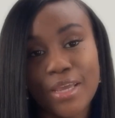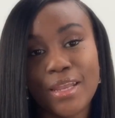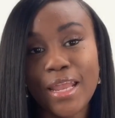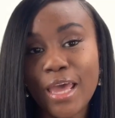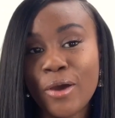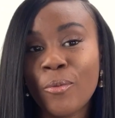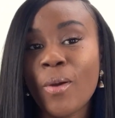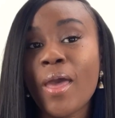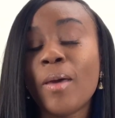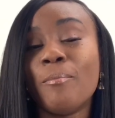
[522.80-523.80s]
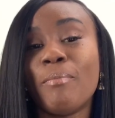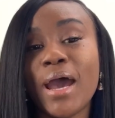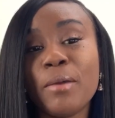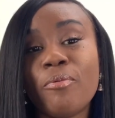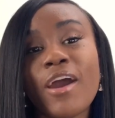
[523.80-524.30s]
Now,
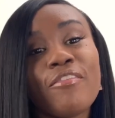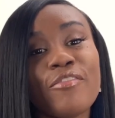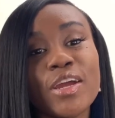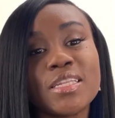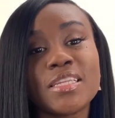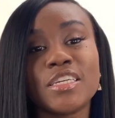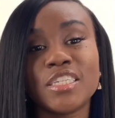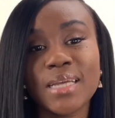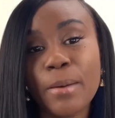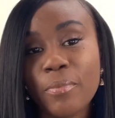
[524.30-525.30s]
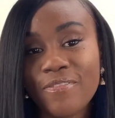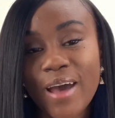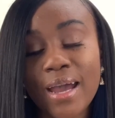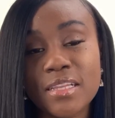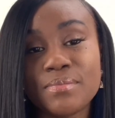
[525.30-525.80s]
my preference is
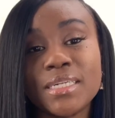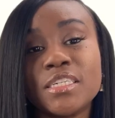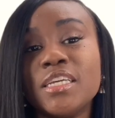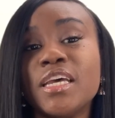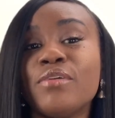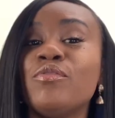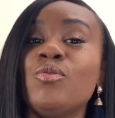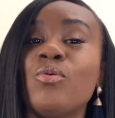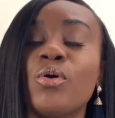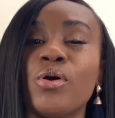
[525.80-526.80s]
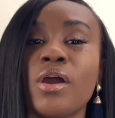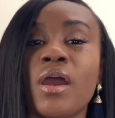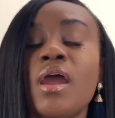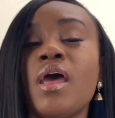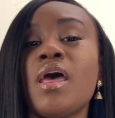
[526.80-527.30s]
Shopify, especially if you
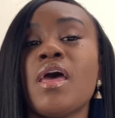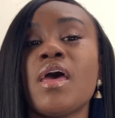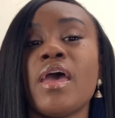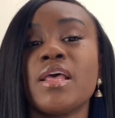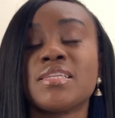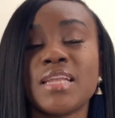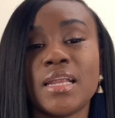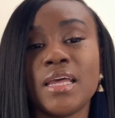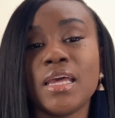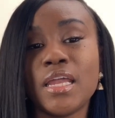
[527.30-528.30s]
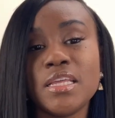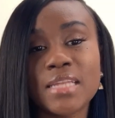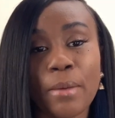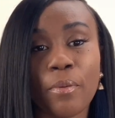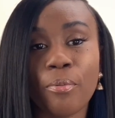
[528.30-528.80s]
are selling any
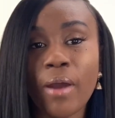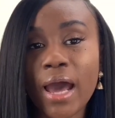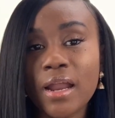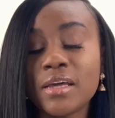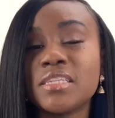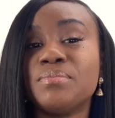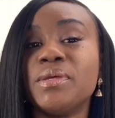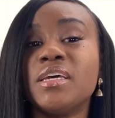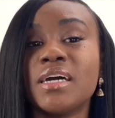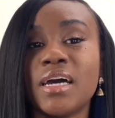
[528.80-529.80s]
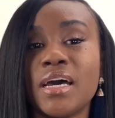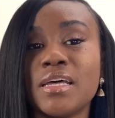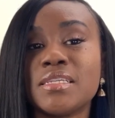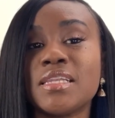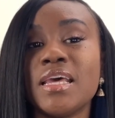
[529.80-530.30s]
type of products,
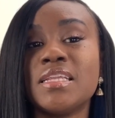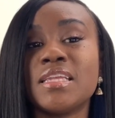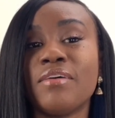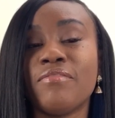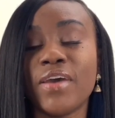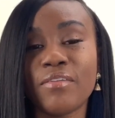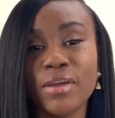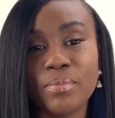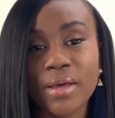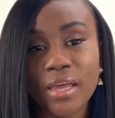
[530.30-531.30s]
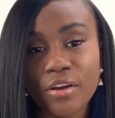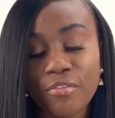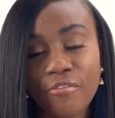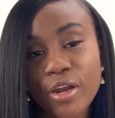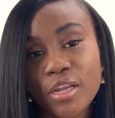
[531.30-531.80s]
because it's very beginner
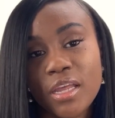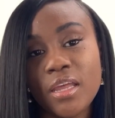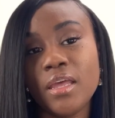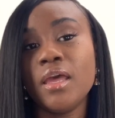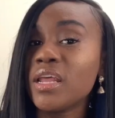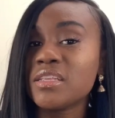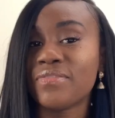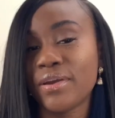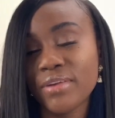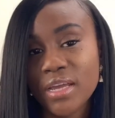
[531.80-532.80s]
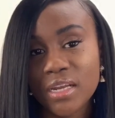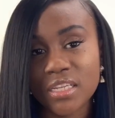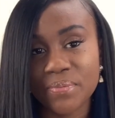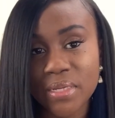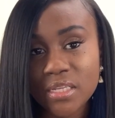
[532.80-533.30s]
friendly, it's very
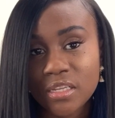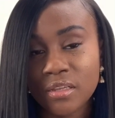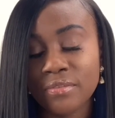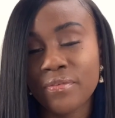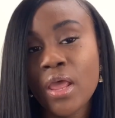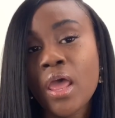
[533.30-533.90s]
inexpensive,